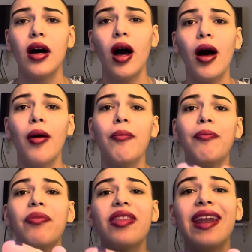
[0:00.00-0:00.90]

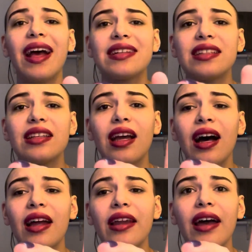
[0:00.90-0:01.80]
The next
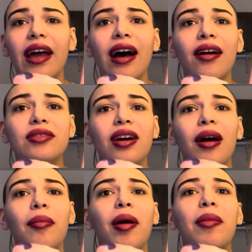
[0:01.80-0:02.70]
kind I have,
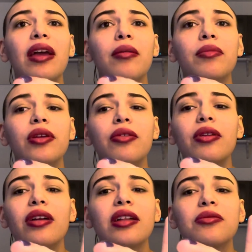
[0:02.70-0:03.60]
I'm on my
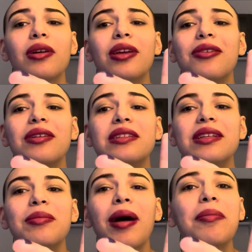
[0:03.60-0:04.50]
computer, that's why you can
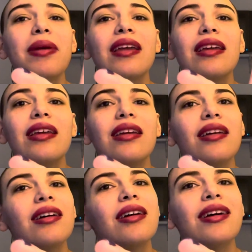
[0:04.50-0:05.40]
see my pinky,
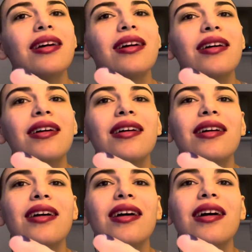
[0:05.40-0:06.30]

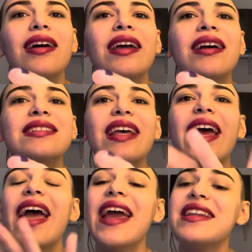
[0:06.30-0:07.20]
is
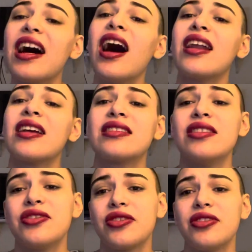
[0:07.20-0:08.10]
atonic
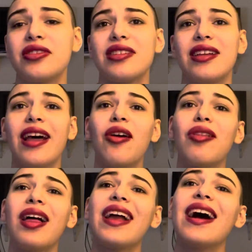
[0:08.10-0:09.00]
seizures. Now,
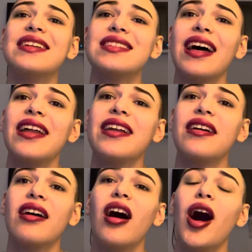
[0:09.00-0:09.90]
like I said,
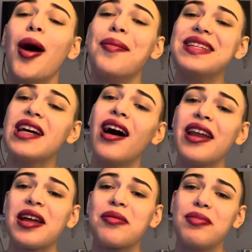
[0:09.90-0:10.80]

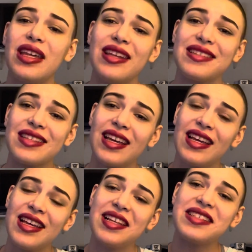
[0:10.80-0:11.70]
tonic means
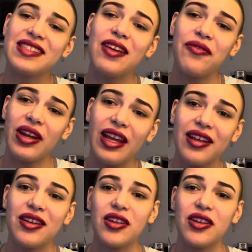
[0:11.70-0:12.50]
stiffening.